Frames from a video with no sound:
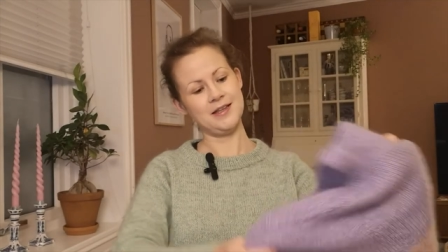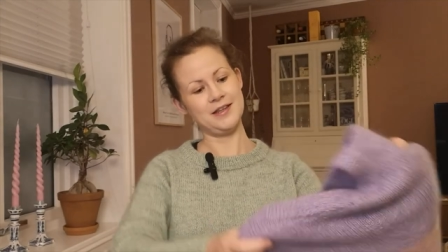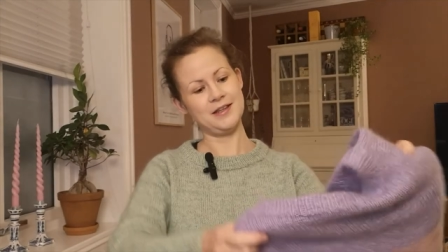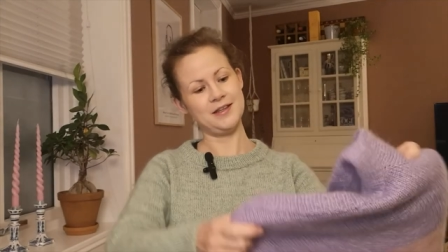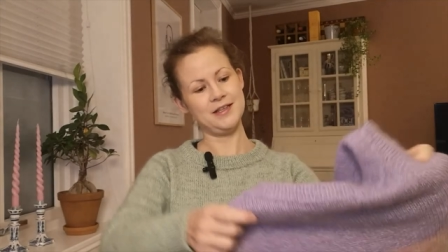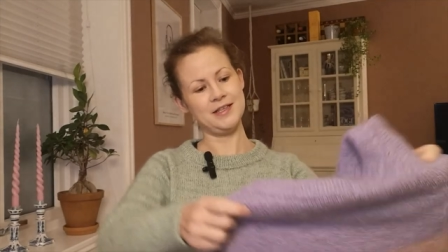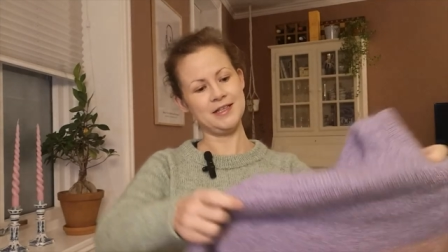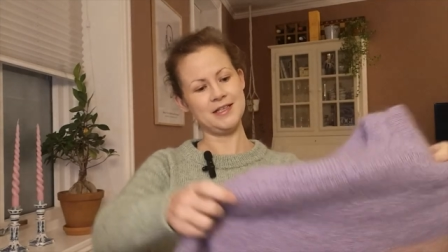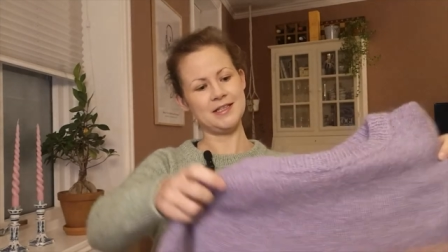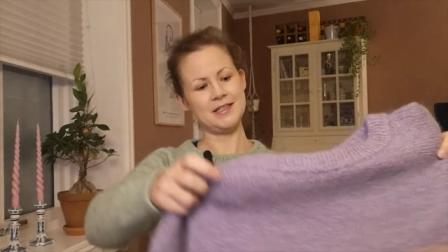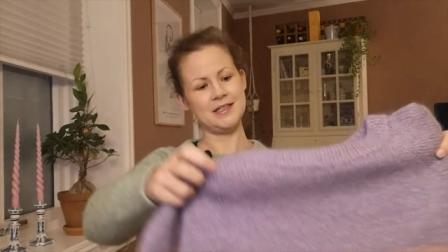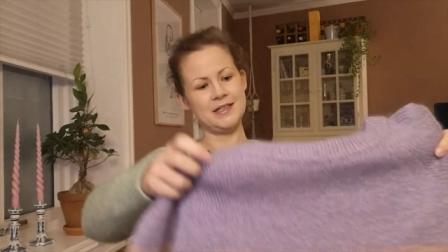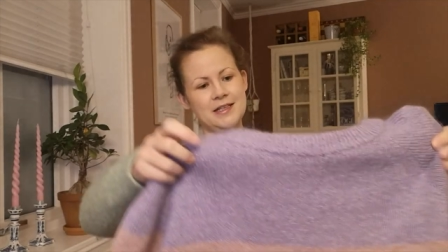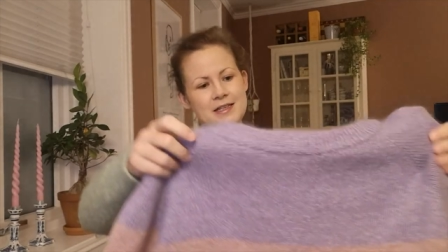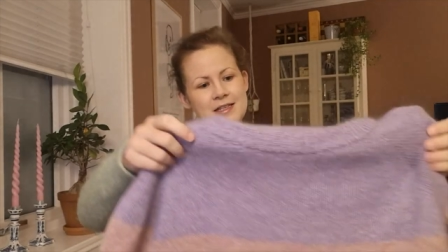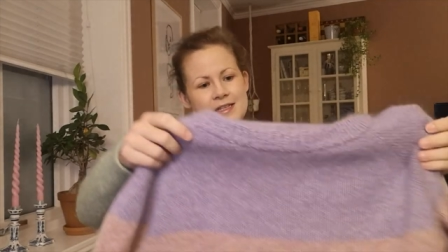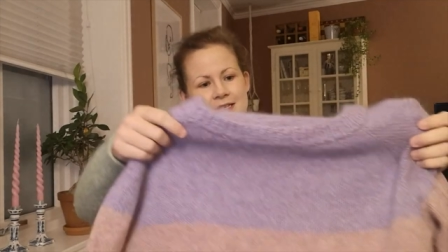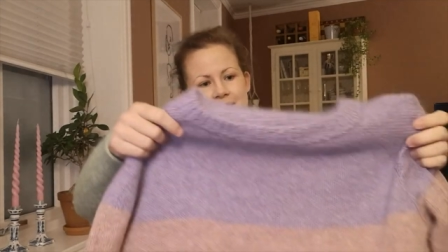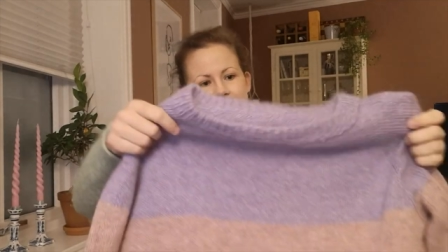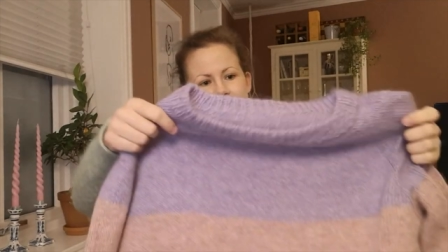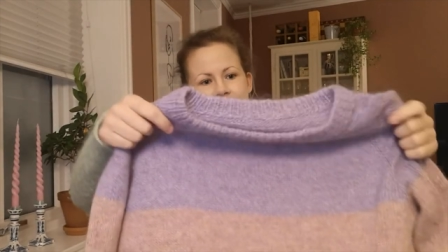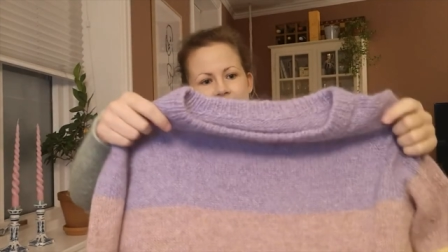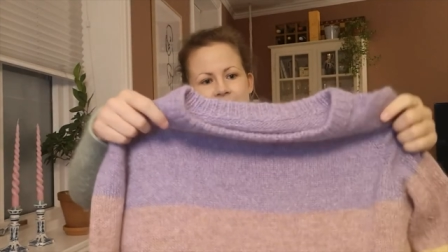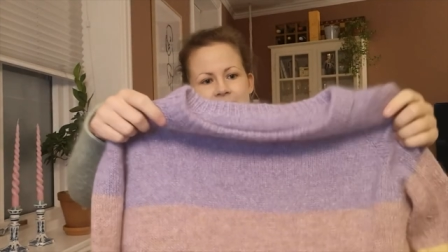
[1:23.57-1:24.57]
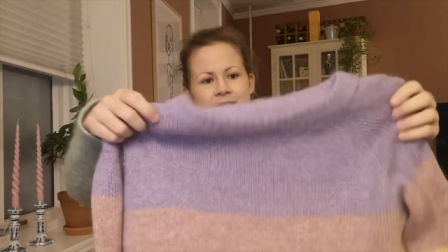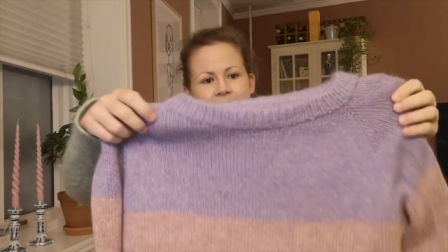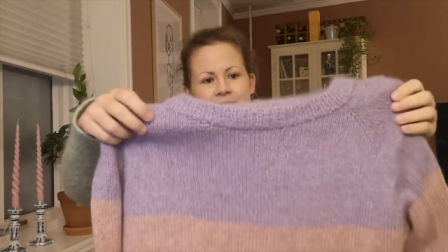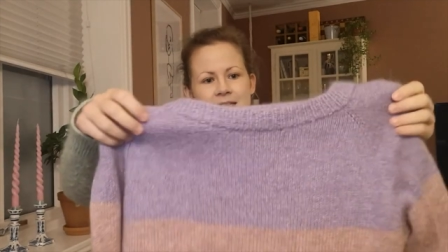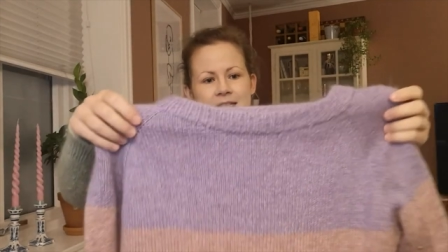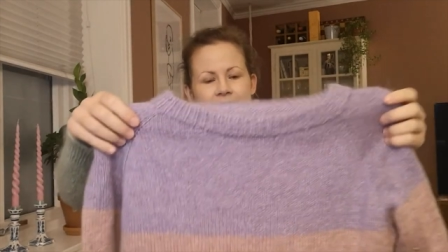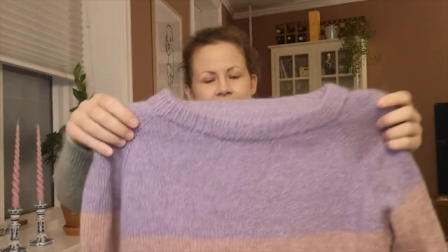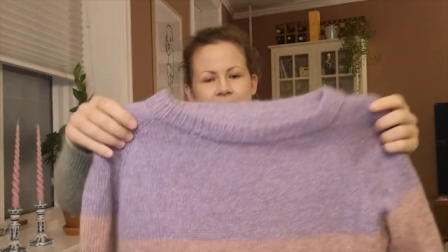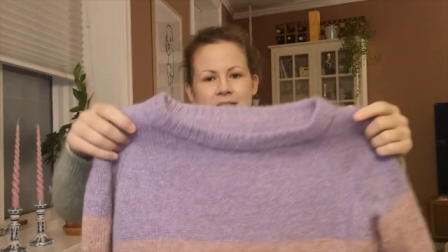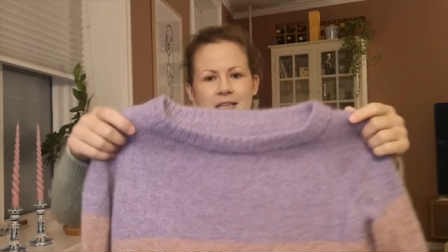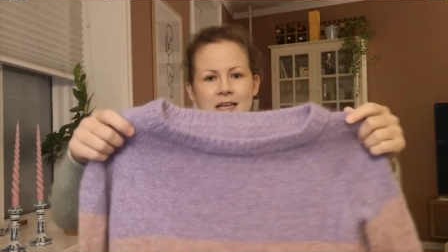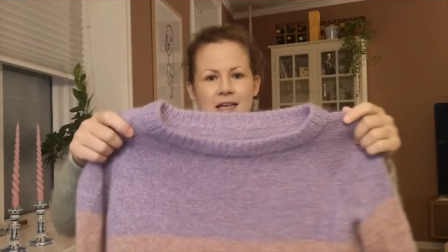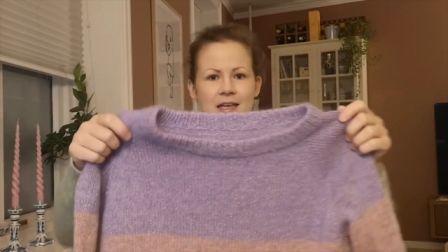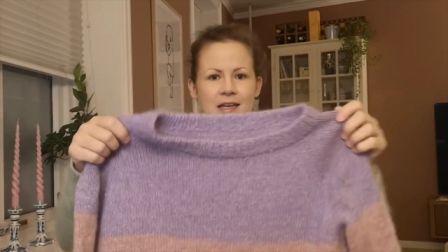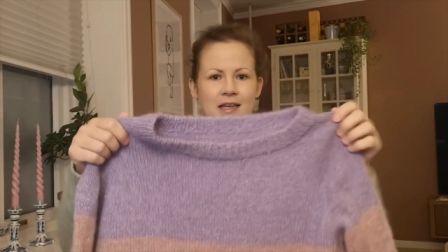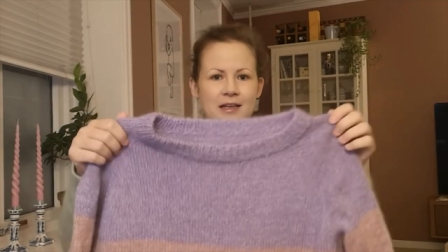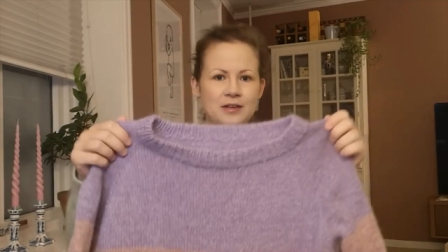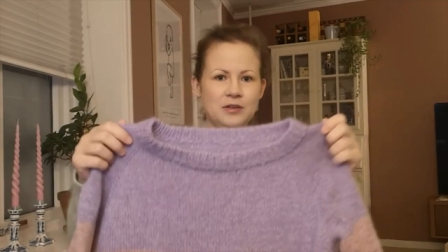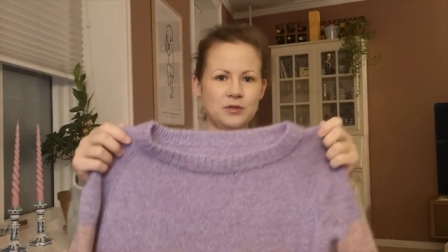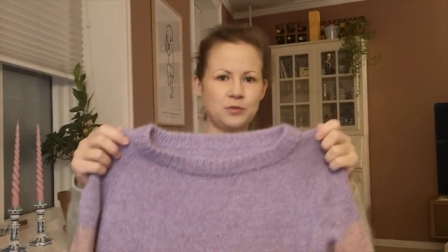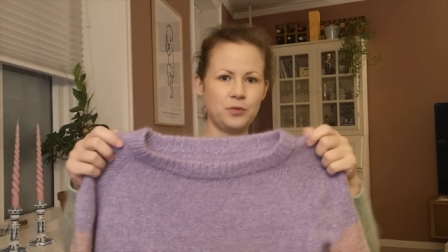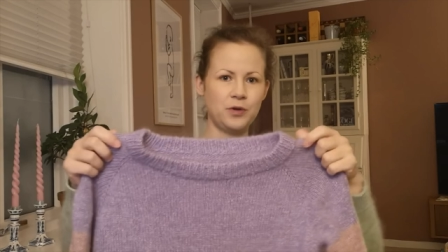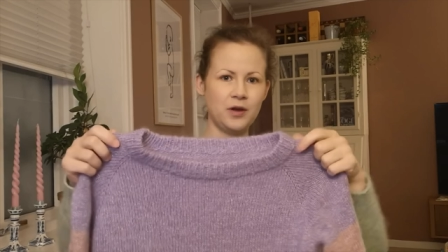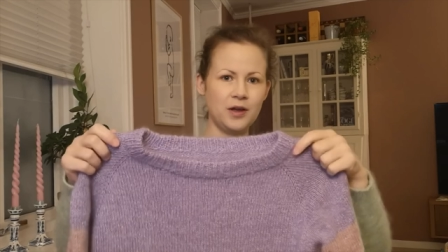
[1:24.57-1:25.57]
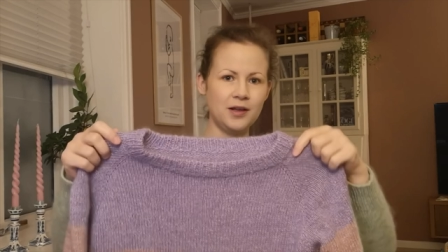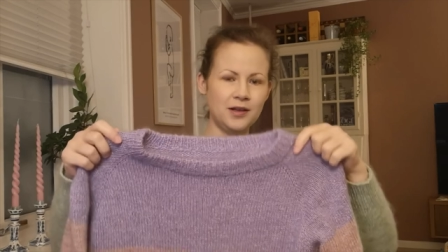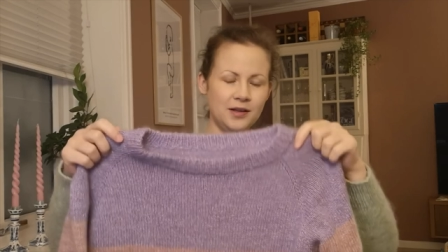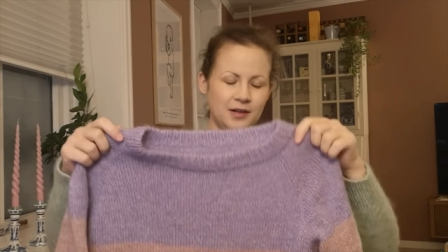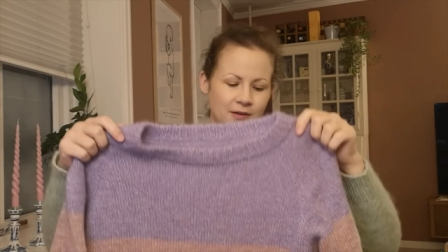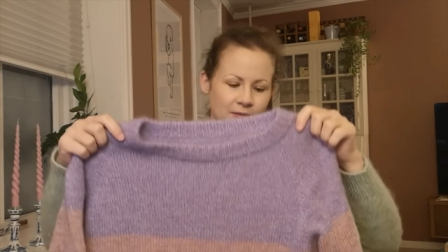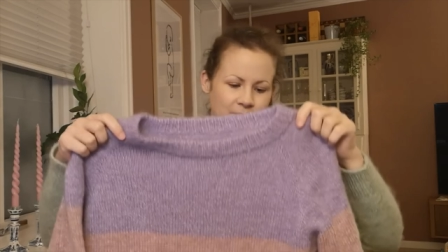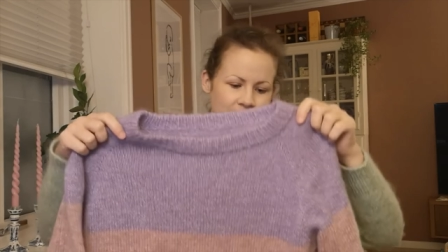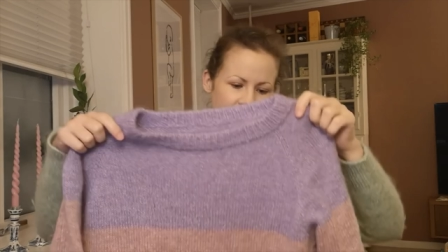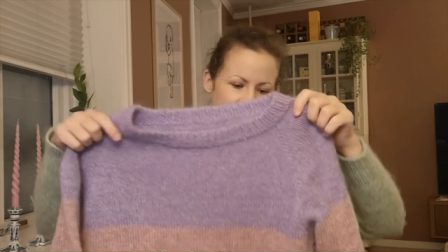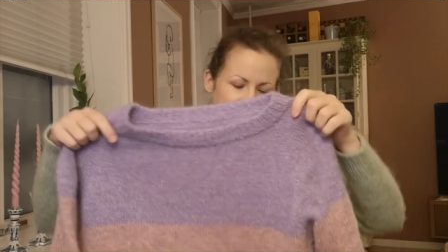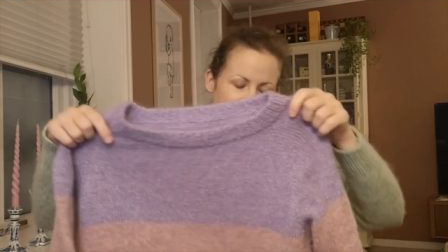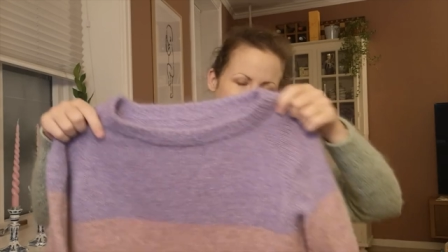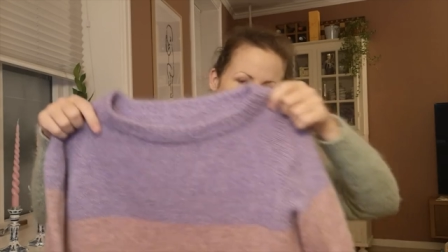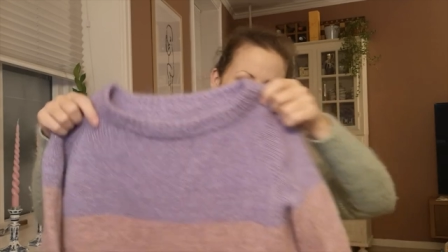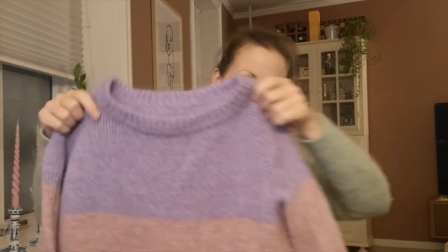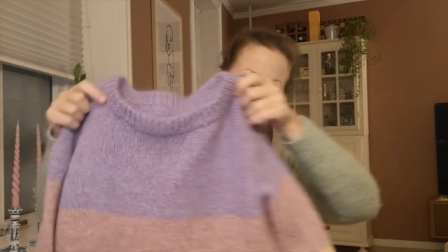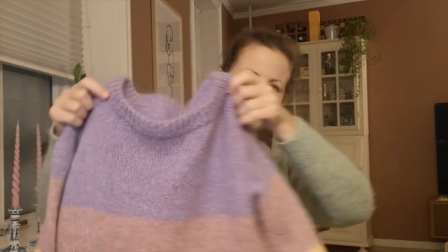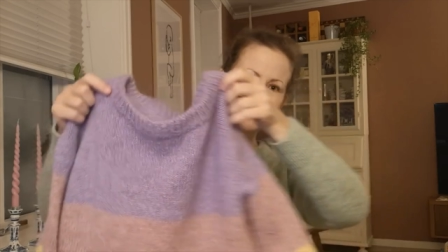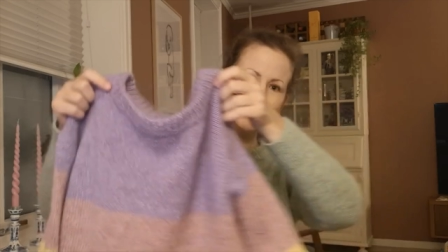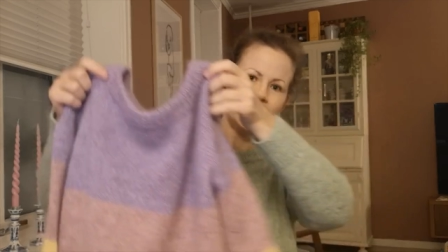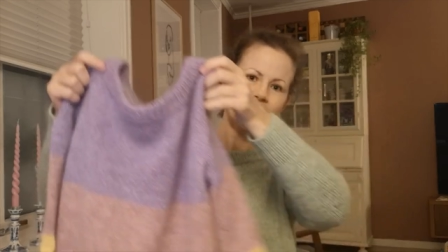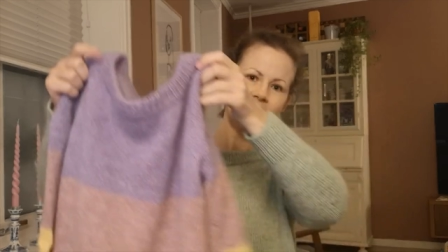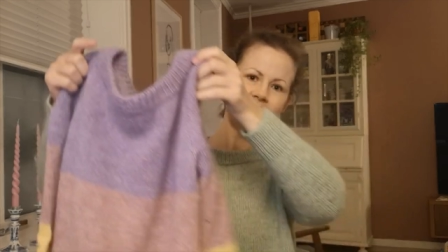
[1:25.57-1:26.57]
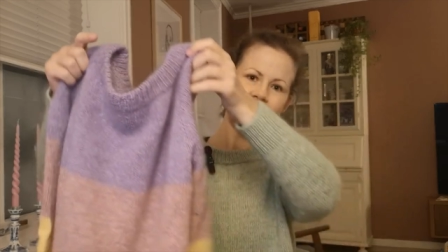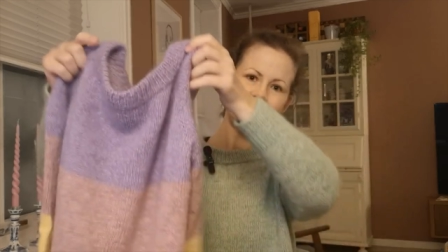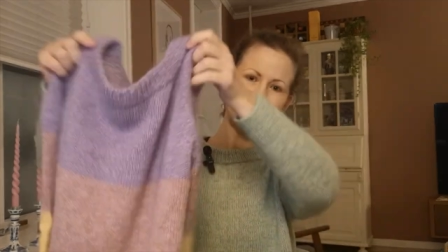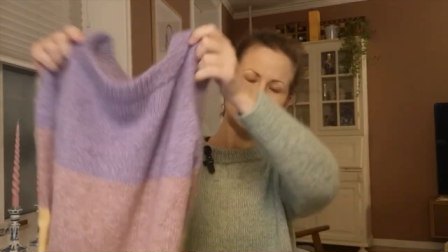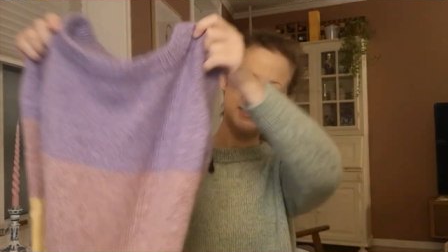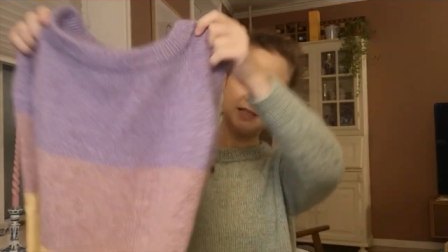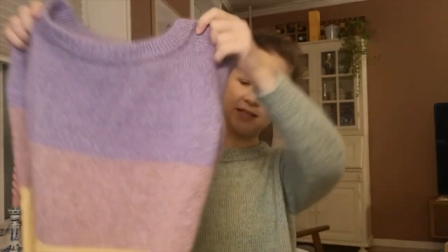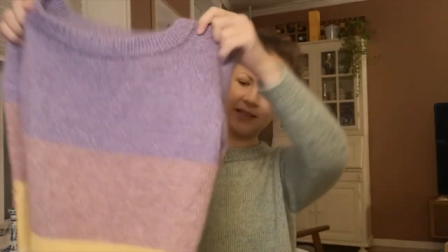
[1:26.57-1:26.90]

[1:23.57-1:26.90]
this is the second one. It is